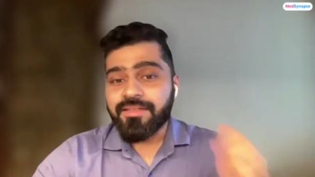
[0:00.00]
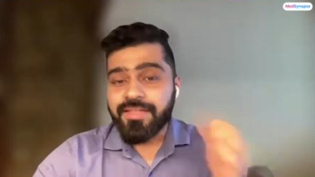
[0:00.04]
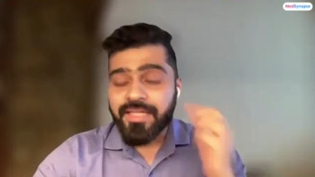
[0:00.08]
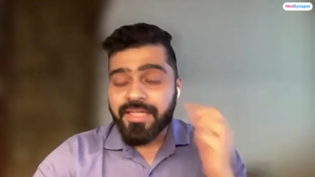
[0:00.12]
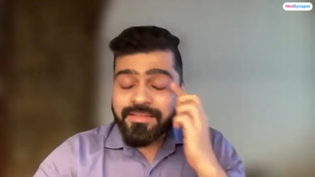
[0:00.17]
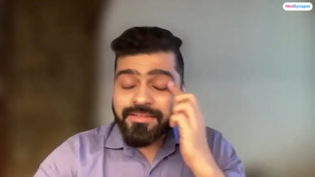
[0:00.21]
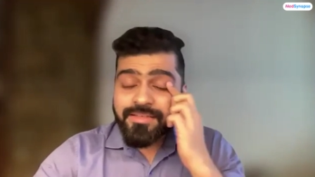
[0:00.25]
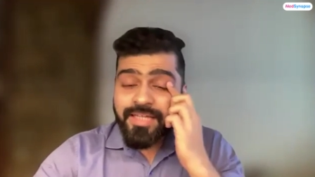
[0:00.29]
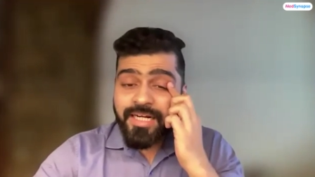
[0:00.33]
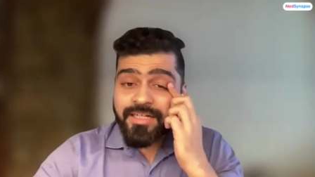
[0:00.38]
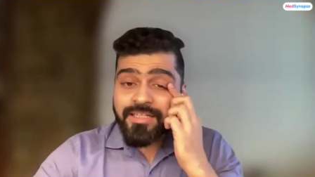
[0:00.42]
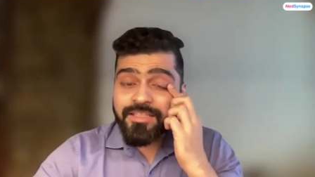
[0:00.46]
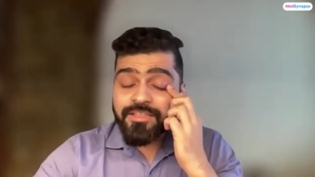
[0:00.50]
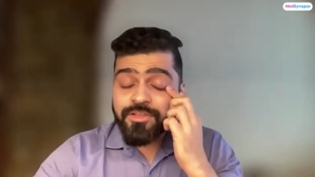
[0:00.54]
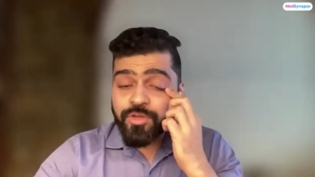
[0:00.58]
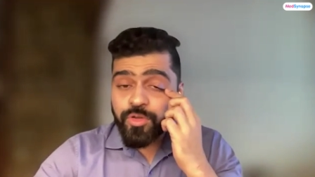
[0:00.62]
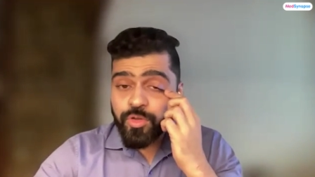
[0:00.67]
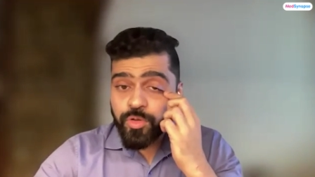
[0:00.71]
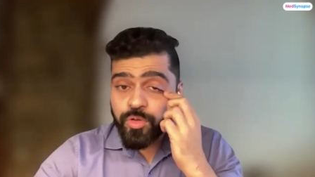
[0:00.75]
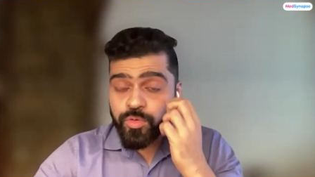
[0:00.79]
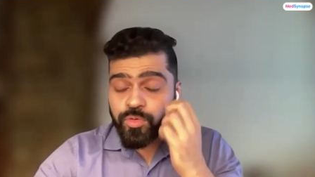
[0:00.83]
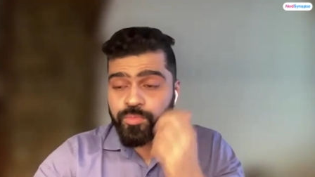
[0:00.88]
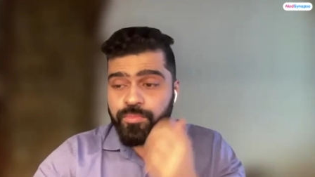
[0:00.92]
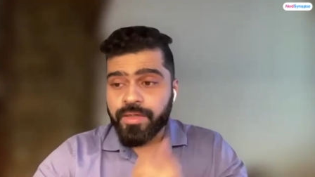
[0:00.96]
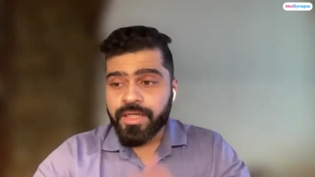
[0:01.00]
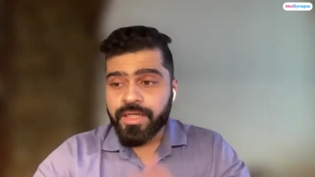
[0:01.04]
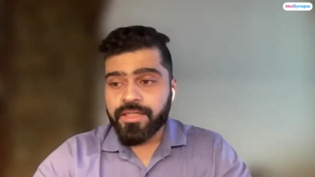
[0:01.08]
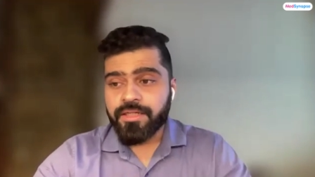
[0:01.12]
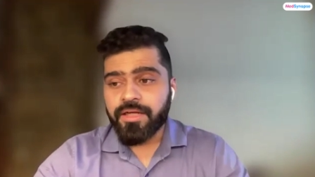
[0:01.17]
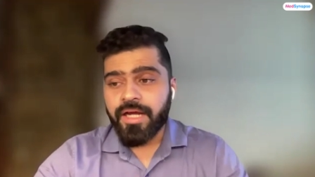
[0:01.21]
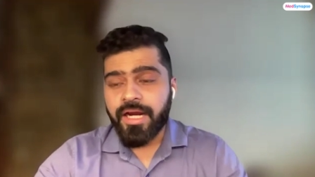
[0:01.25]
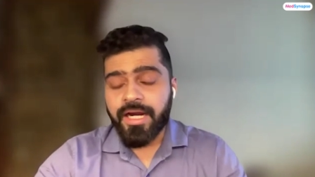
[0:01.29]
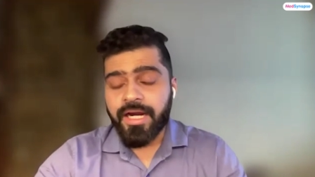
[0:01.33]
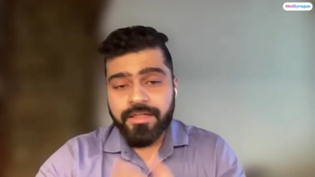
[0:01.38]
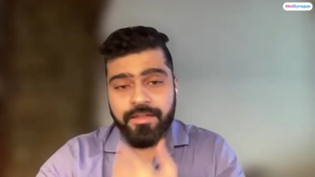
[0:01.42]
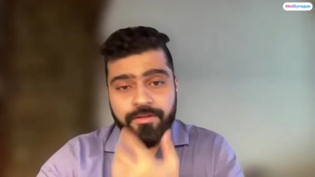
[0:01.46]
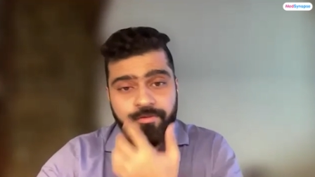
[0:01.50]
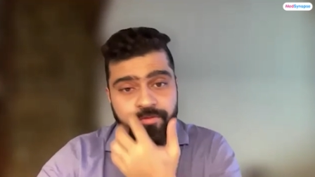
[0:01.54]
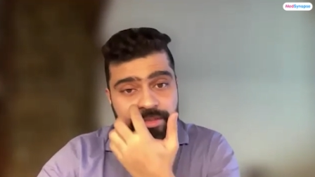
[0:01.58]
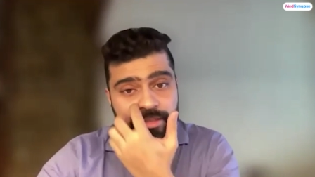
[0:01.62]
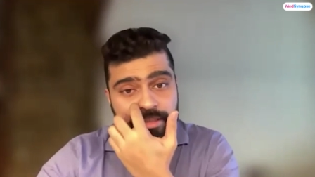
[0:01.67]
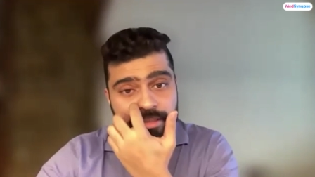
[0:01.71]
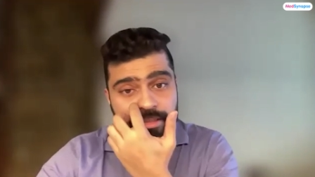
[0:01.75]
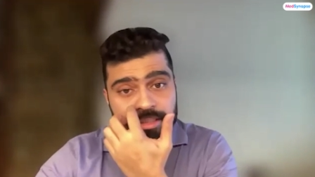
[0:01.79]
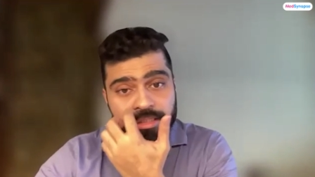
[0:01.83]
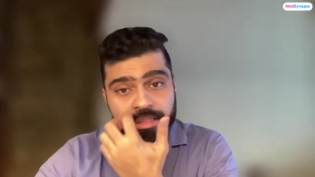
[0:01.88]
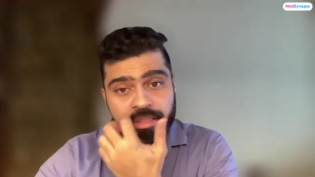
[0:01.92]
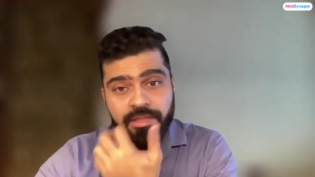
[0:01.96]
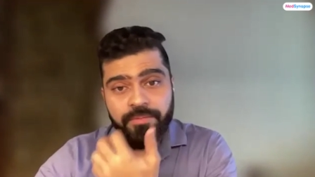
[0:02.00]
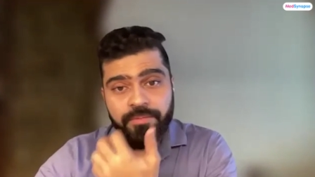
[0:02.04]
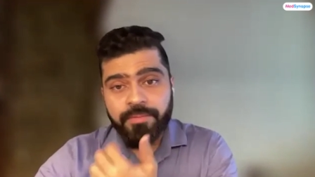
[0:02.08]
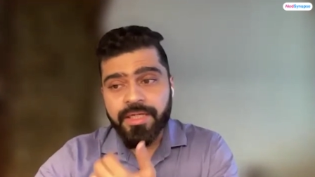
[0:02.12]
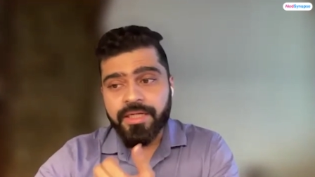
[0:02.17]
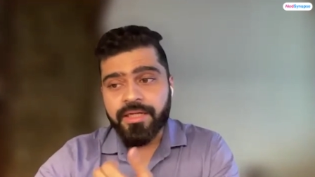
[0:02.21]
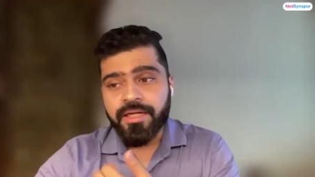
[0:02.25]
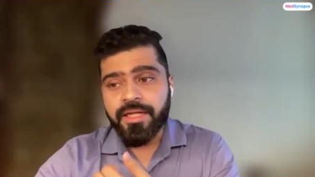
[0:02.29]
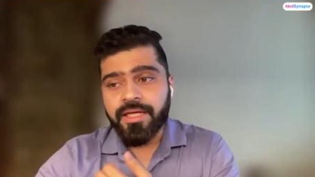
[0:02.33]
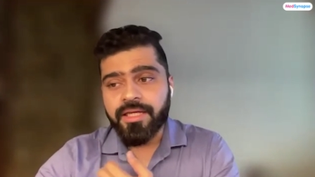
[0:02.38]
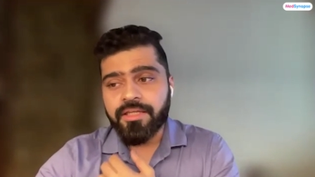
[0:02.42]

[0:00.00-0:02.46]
Yes, that is true, but at a certain limit.